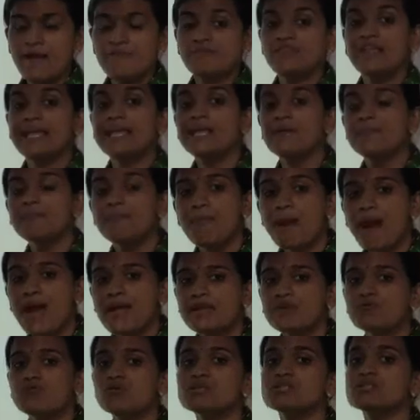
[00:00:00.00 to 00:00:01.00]
The
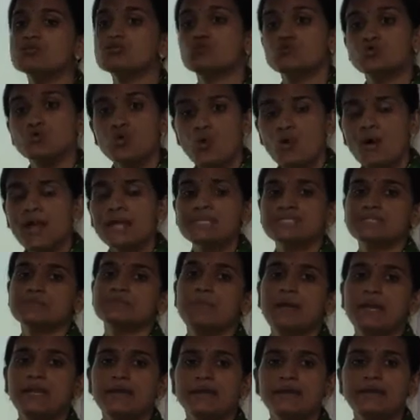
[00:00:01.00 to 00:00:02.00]
empire was so
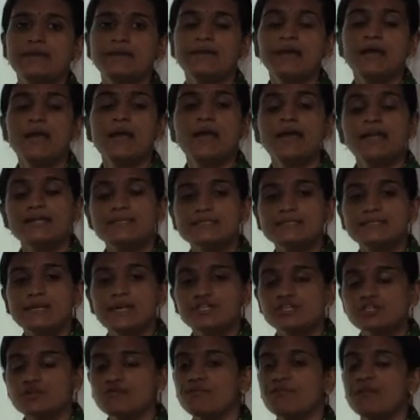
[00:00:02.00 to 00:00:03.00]
expanded in
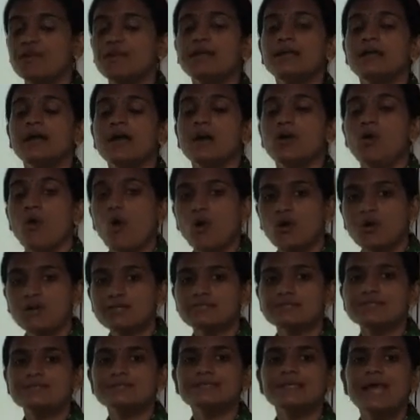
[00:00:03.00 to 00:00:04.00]
such a way,
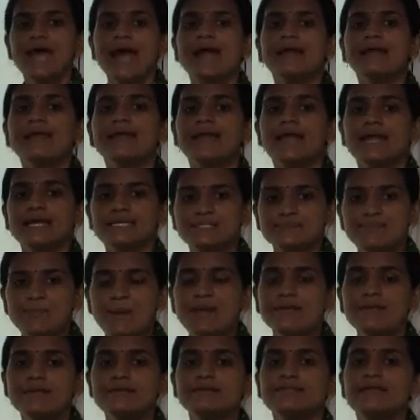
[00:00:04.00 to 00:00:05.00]
Augustus had
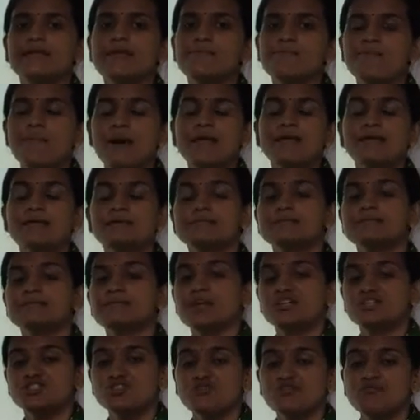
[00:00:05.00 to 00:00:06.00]
expanded the empire in
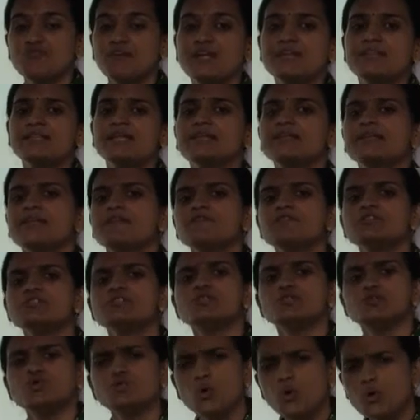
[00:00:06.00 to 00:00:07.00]
such a way that there
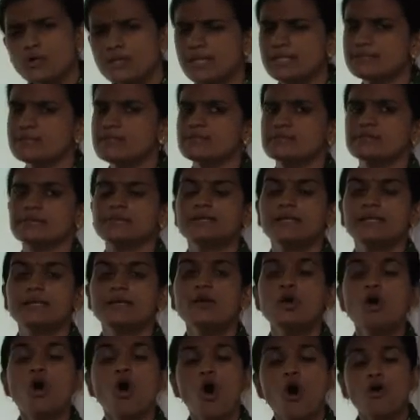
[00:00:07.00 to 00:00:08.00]
was no
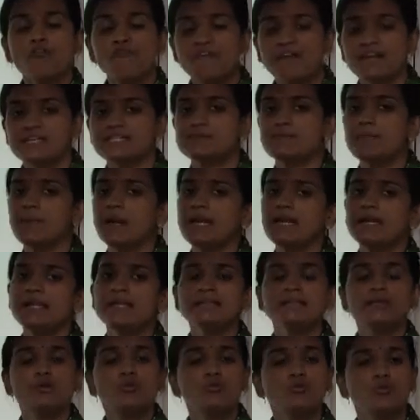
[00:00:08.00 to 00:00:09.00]
necessity of
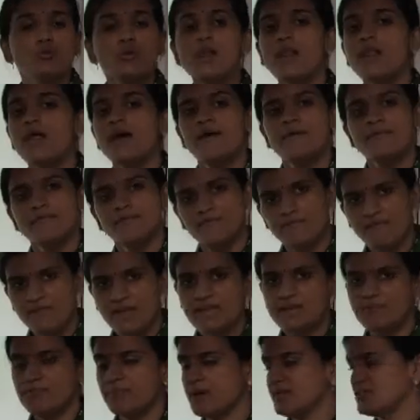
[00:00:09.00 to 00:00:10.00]
expanding the rule
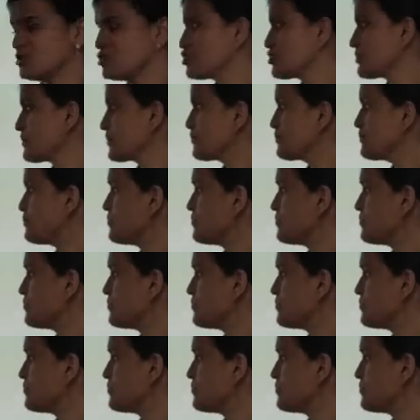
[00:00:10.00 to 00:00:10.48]
very much.